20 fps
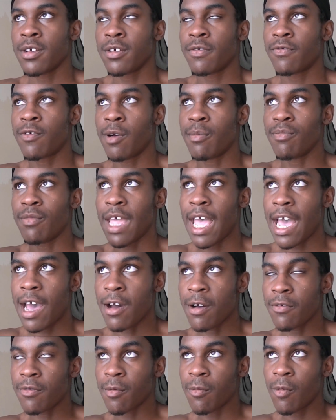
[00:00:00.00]
from
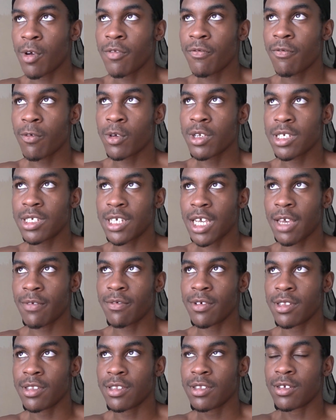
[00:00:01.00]
now, from
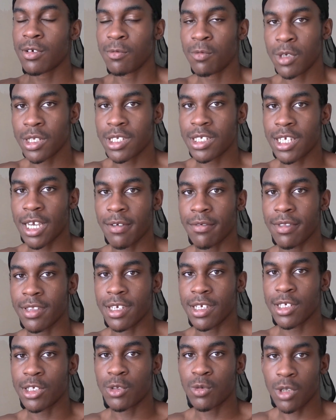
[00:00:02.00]
147 to 170
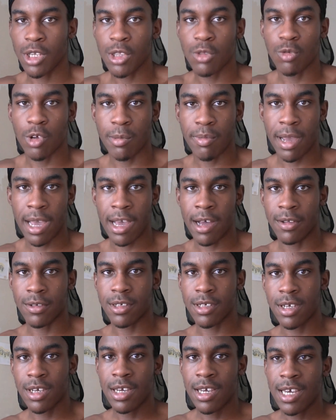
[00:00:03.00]
is 23
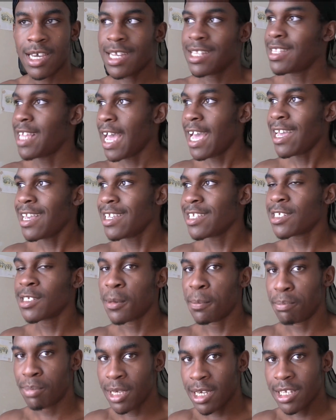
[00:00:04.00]
pounds. That is a
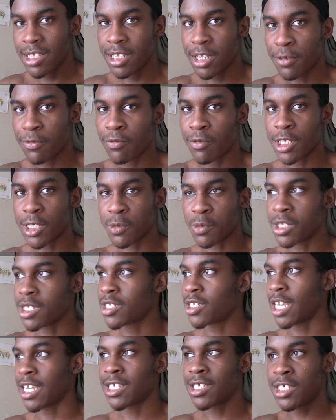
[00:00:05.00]
big difference when
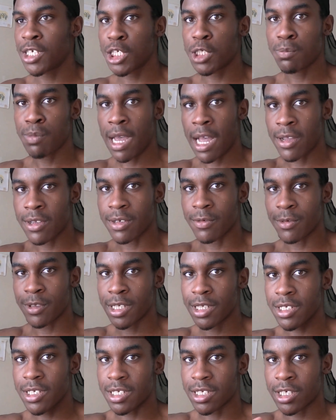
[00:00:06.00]
there's like six pound when
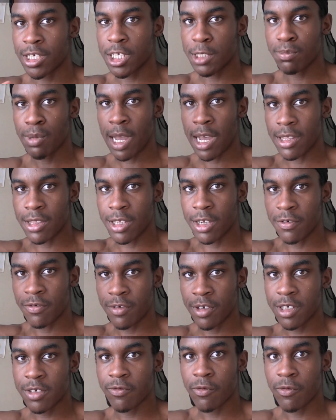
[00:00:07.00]
there's a six pound difference